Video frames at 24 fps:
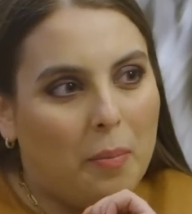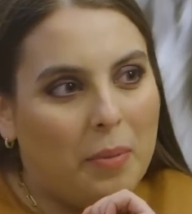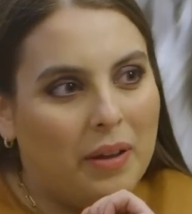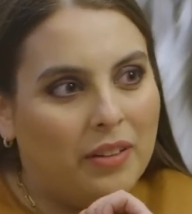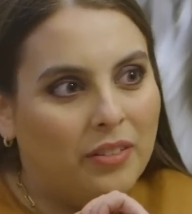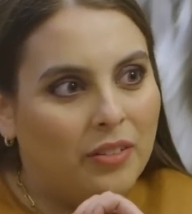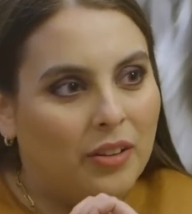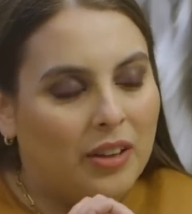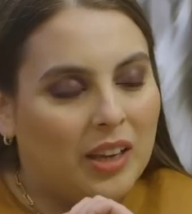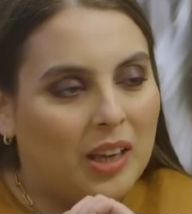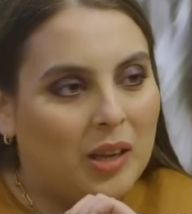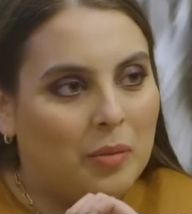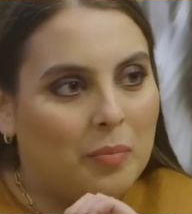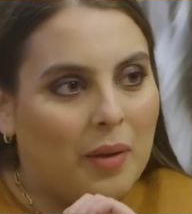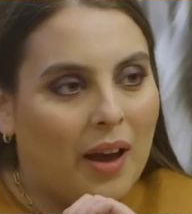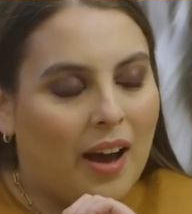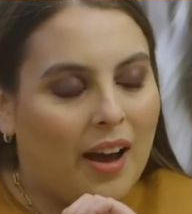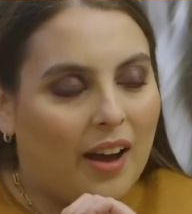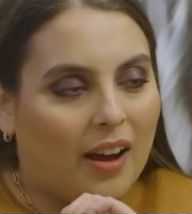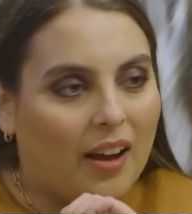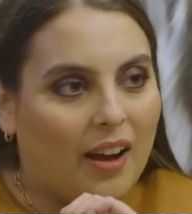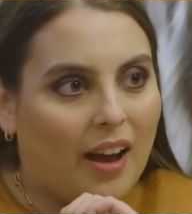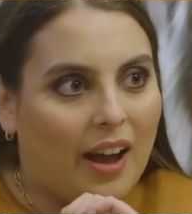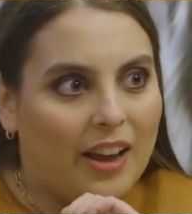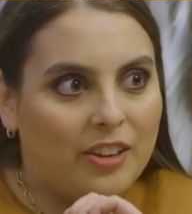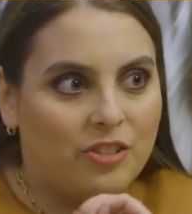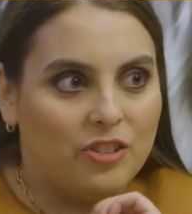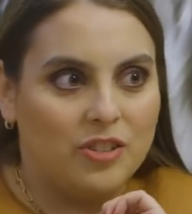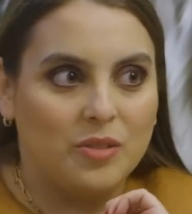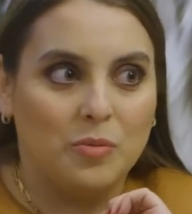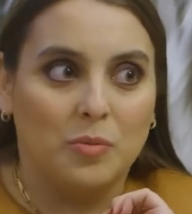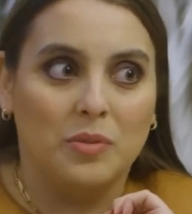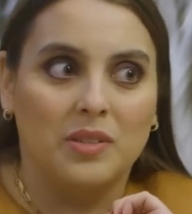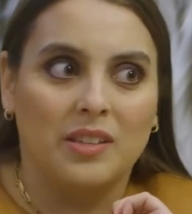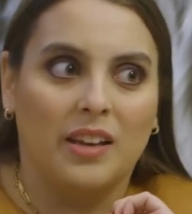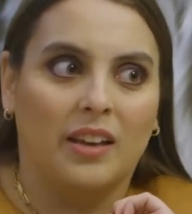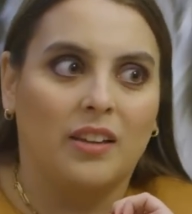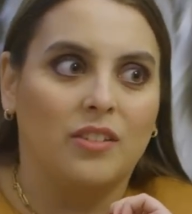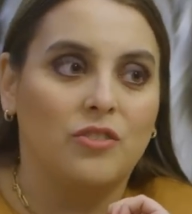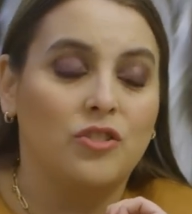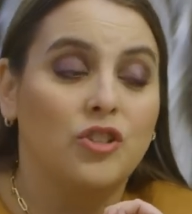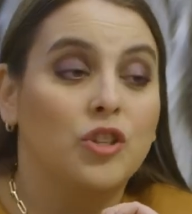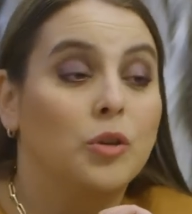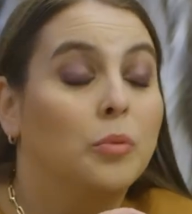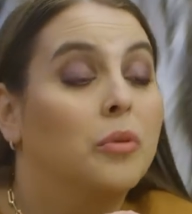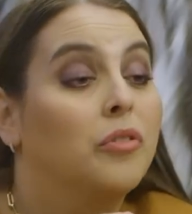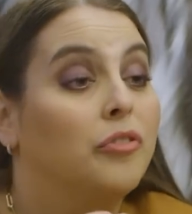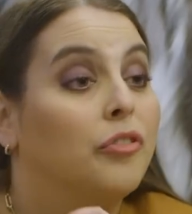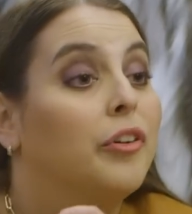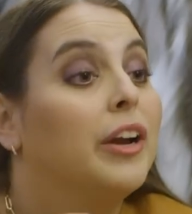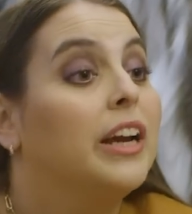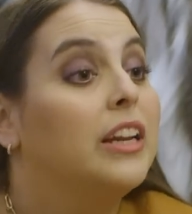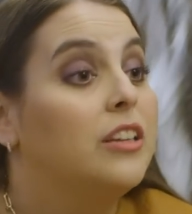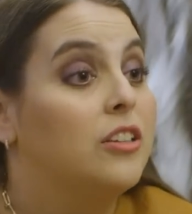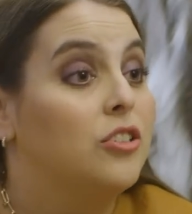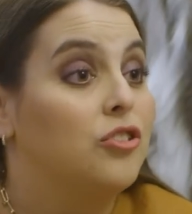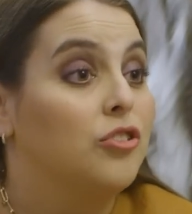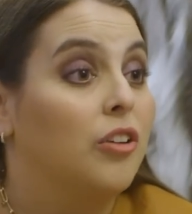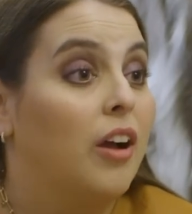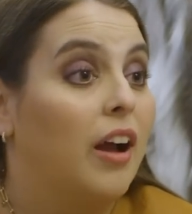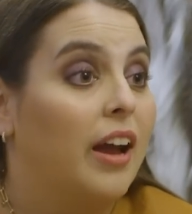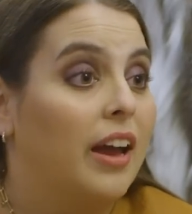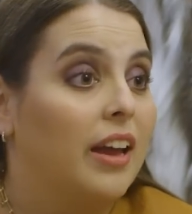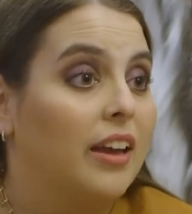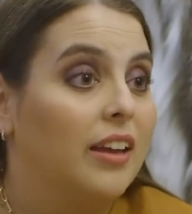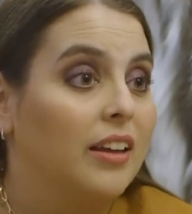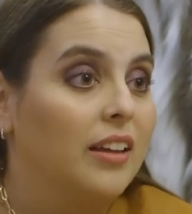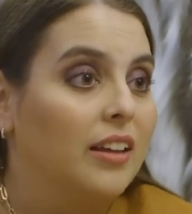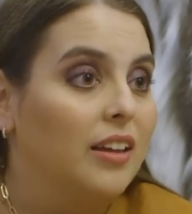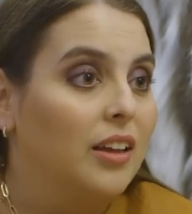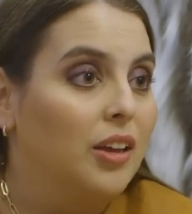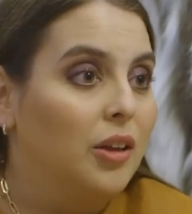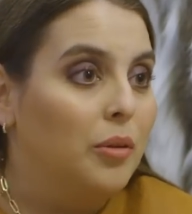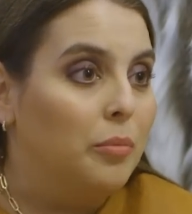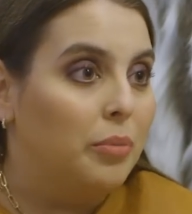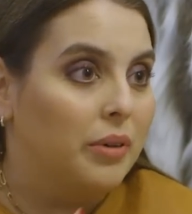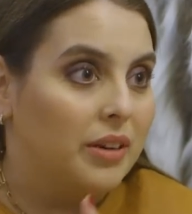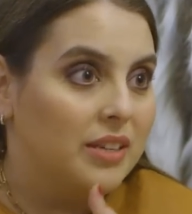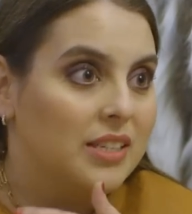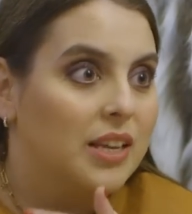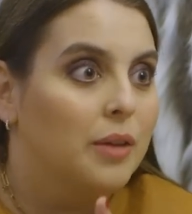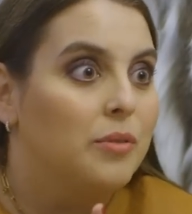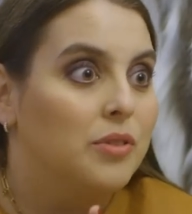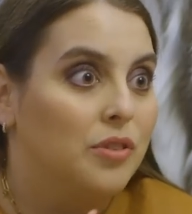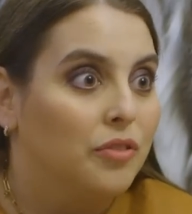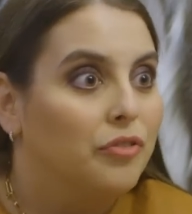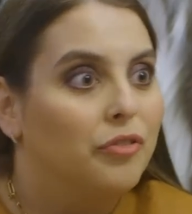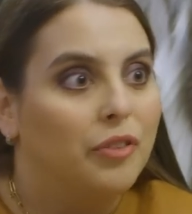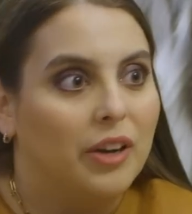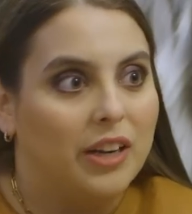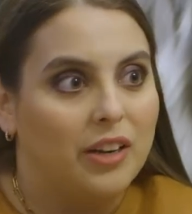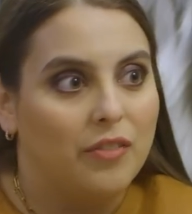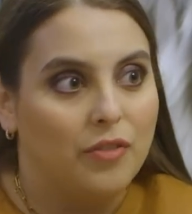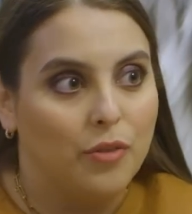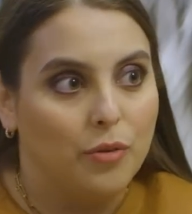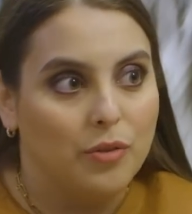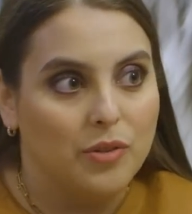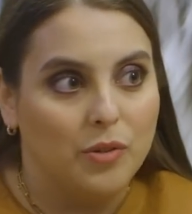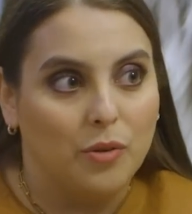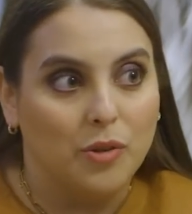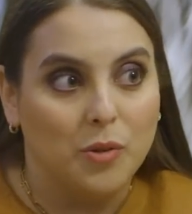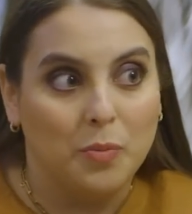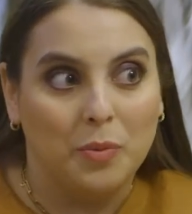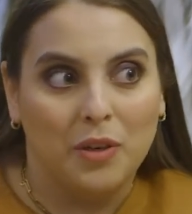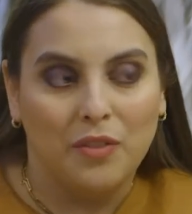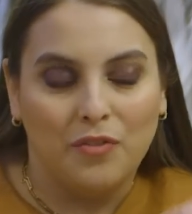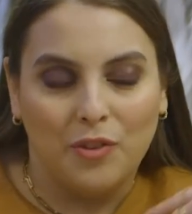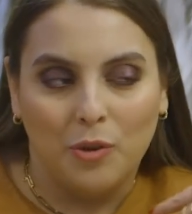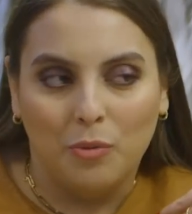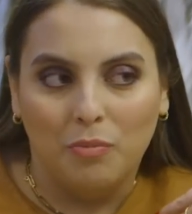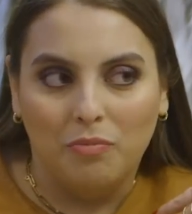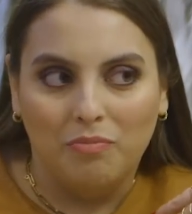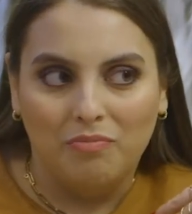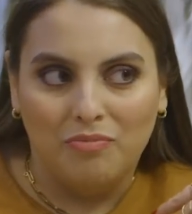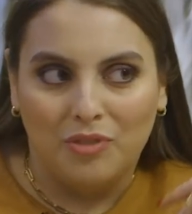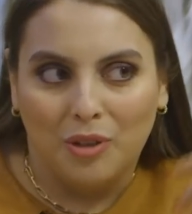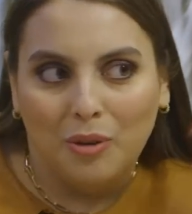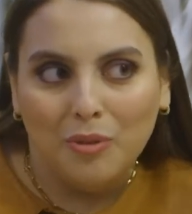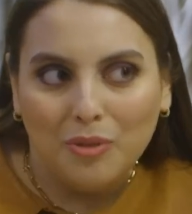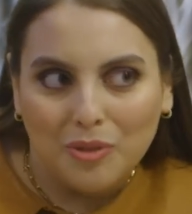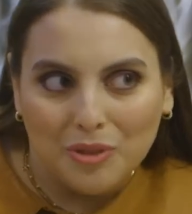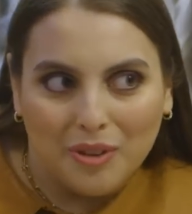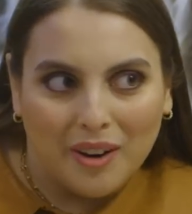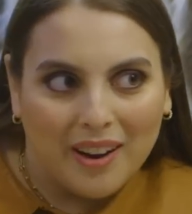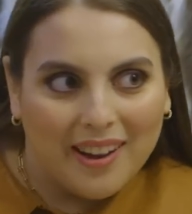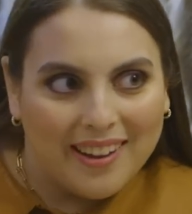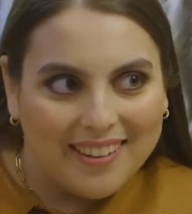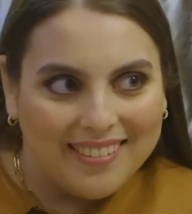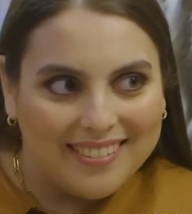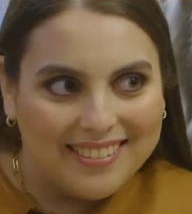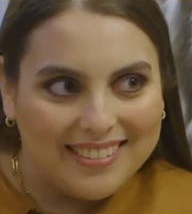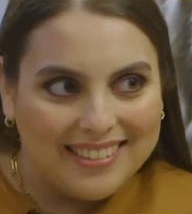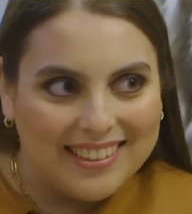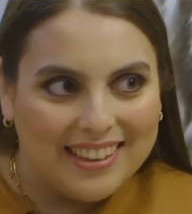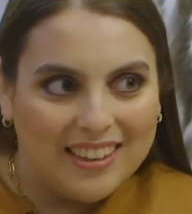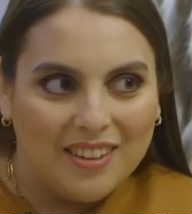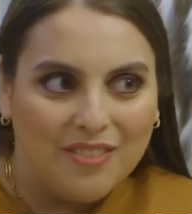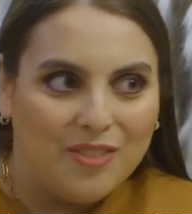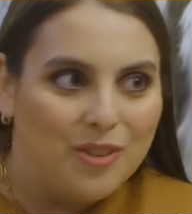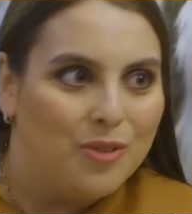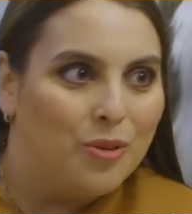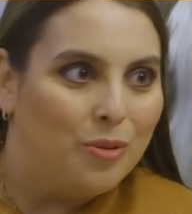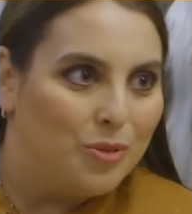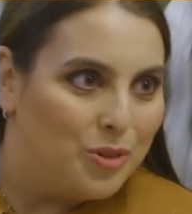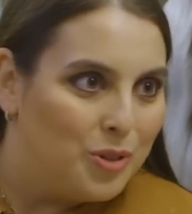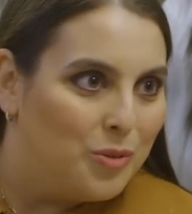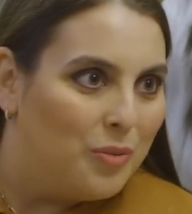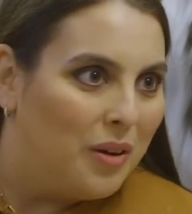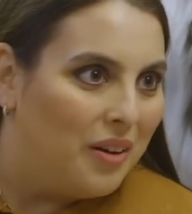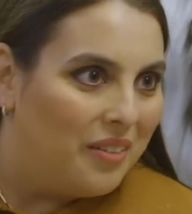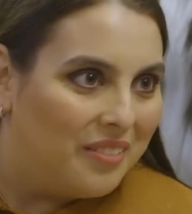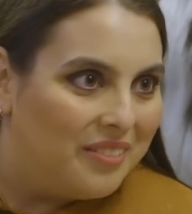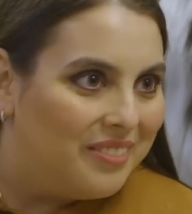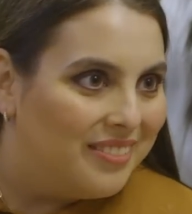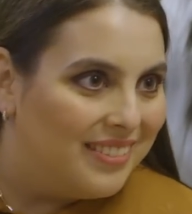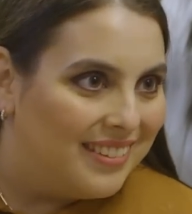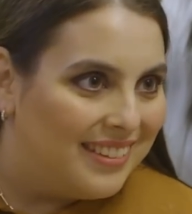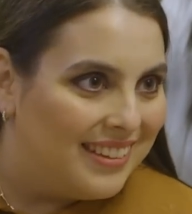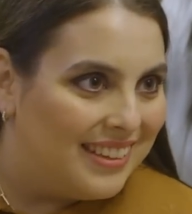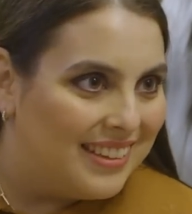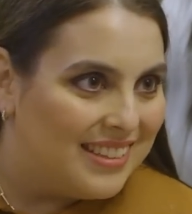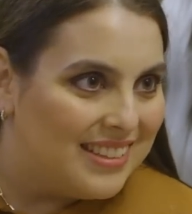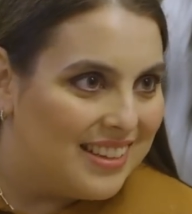And looking back, I just was like too afraid to try because I was afraid of the results. But if you don't try, then if you don't do well, it